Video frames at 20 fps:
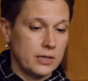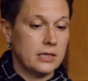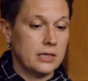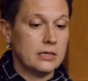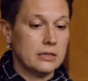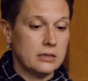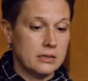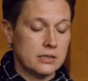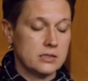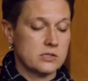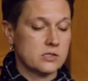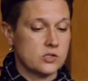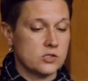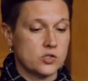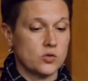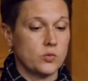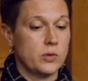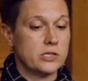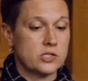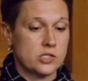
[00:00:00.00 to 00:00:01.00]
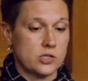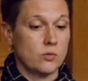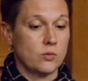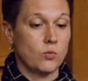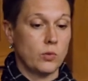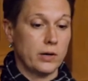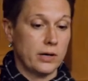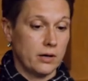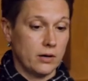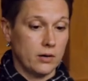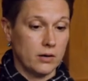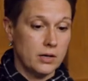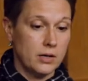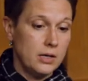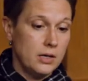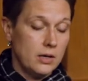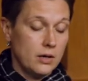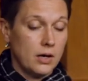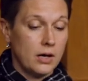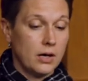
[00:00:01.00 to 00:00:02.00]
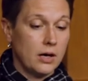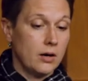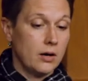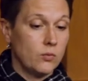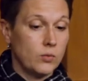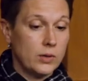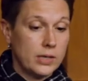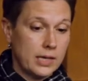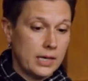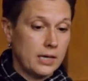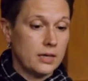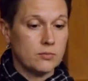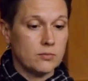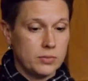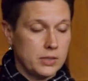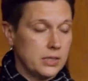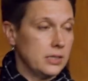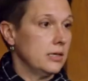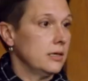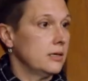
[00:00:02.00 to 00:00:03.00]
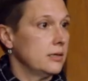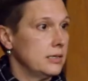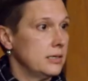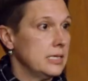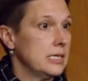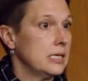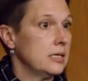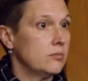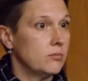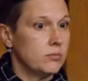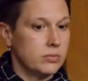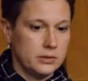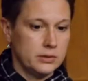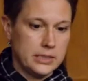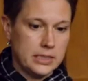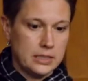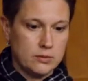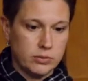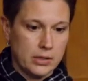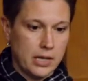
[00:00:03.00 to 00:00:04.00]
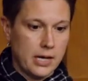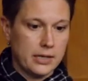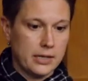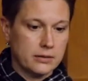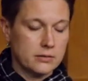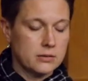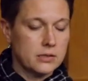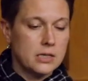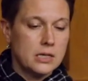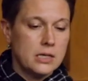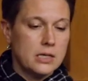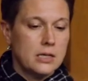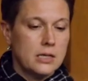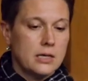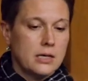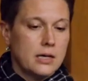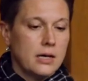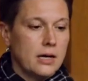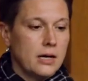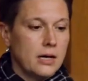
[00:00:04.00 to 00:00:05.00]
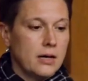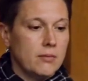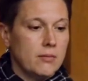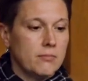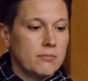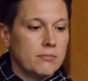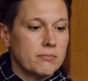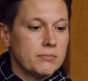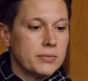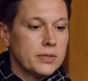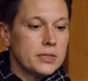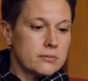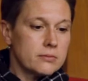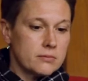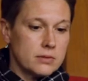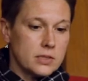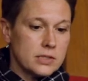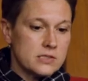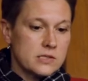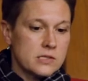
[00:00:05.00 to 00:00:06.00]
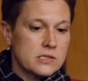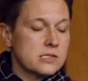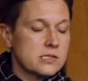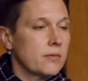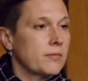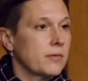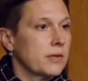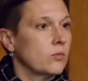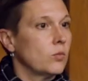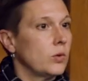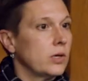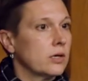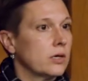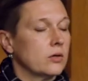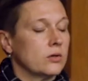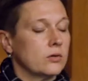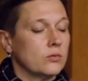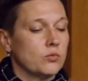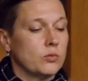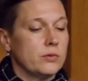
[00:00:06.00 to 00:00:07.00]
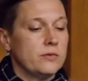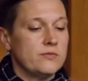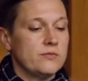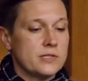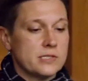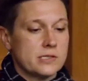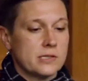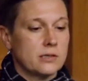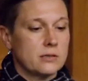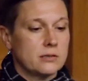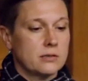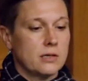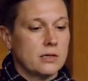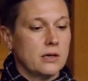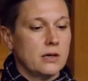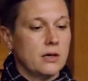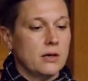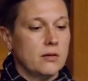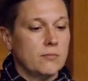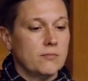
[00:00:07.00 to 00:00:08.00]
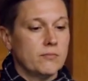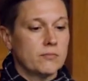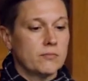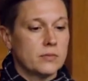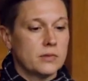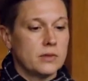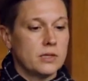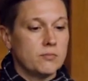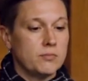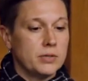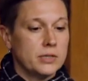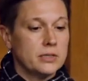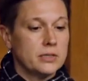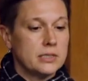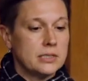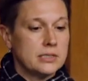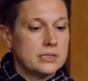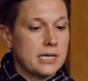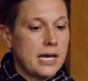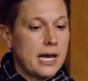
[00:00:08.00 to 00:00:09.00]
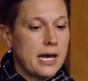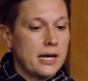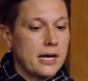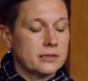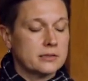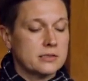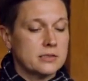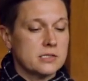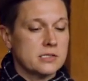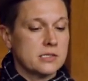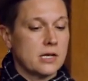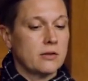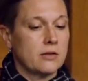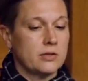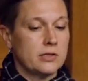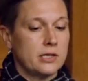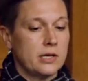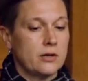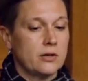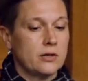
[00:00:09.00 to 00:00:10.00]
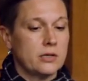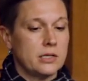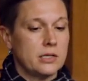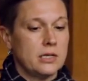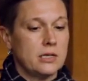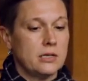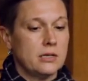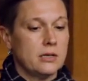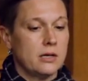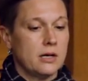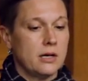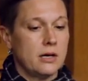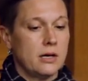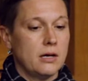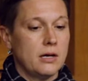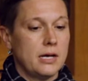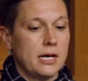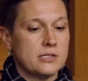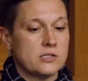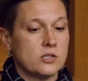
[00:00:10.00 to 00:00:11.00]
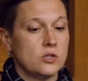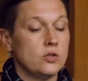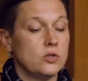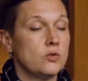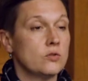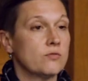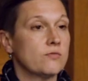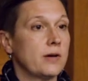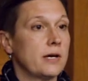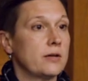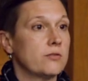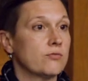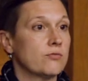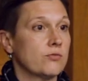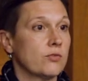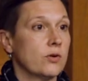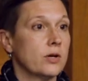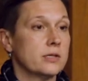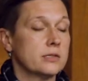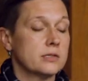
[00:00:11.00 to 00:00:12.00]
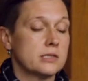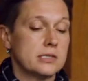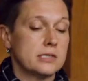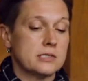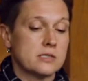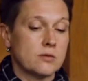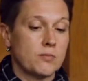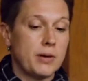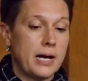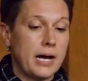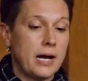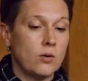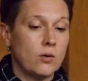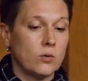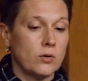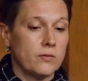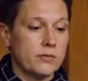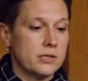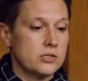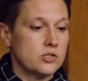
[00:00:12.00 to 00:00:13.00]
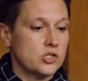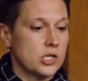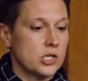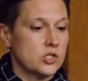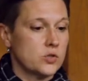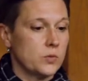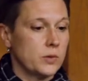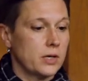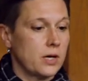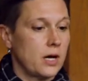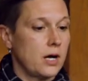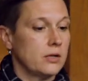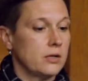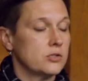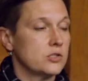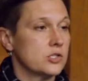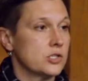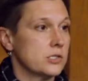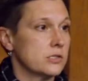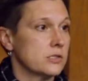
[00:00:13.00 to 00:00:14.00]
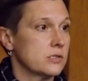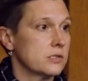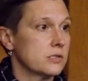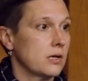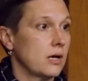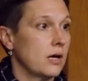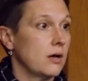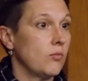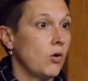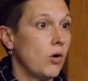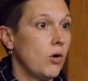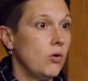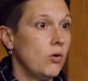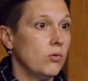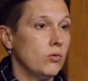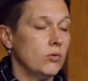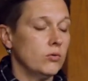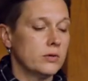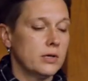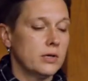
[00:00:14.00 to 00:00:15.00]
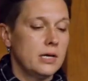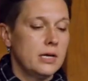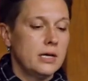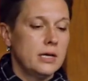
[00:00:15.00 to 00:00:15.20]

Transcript: in a situation where uh, we can't be need, need blind. Um, but is this something we could revisit? Um, the ability to act in solidarity uh, as a unified front is a power that Jesuit colleges um, hold